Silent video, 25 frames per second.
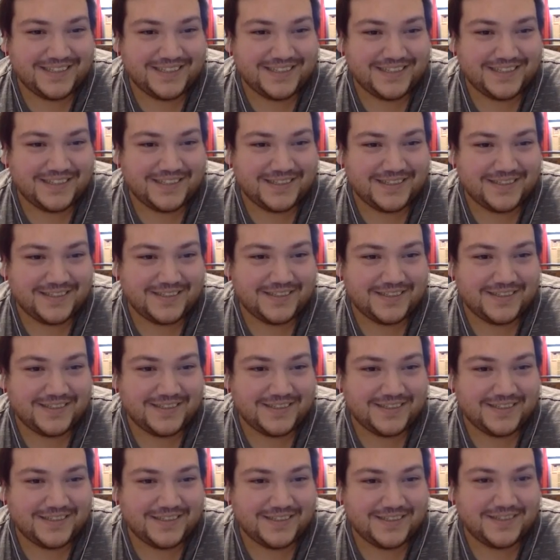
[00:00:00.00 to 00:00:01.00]

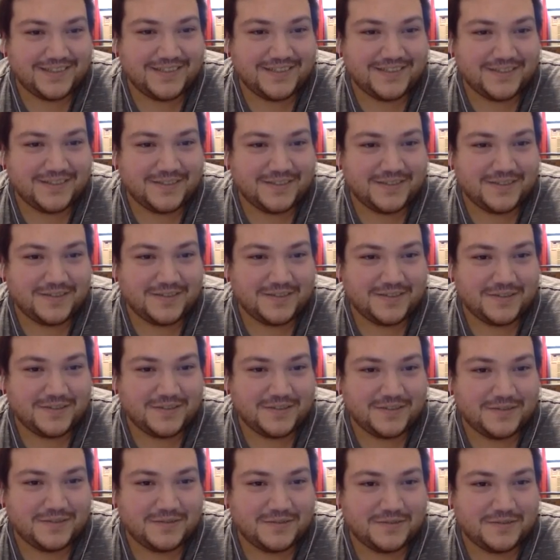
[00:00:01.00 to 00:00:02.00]

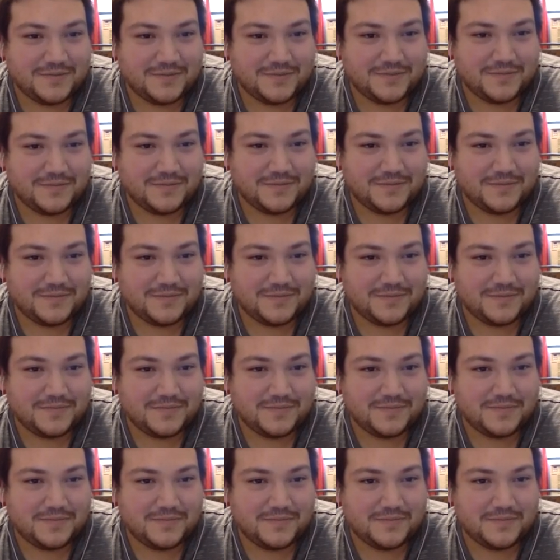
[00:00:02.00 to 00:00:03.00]

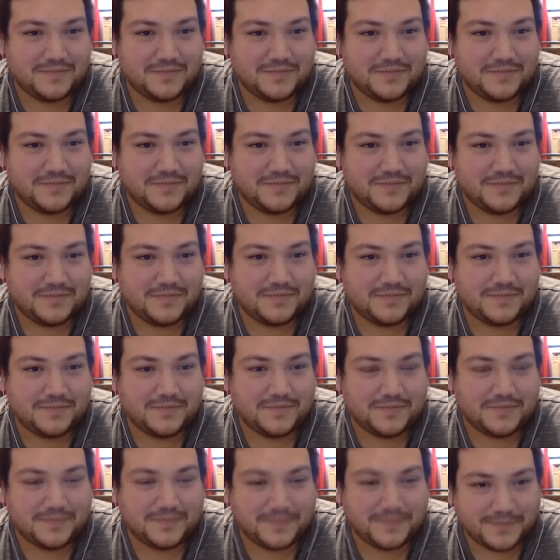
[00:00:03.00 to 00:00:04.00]
(not speaking)